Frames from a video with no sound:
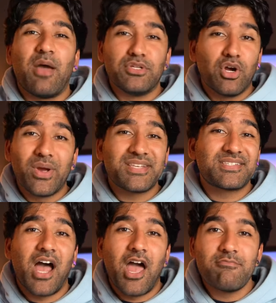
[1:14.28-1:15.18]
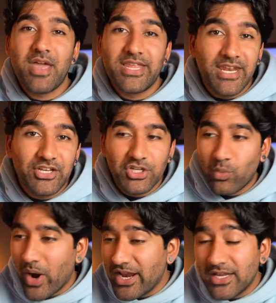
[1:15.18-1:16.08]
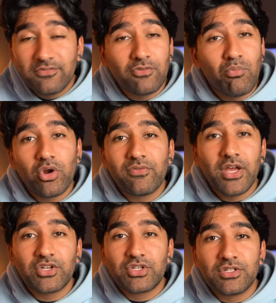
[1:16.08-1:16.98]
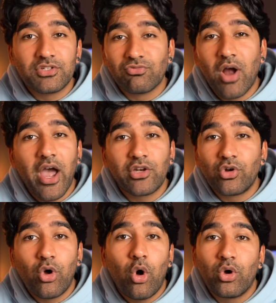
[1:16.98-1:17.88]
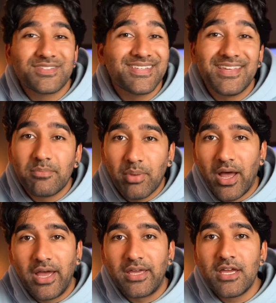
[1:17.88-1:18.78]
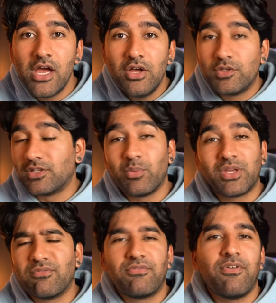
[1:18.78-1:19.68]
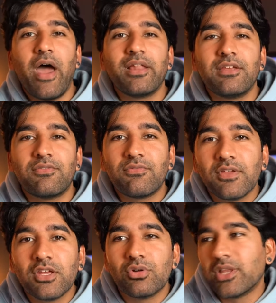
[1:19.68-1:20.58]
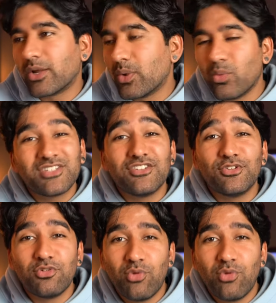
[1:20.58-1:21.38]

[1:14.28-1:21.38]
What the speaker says: And we don't waste time and energy waiting for motivation to ride on a horse nearby so that we can finally feel like we want to do the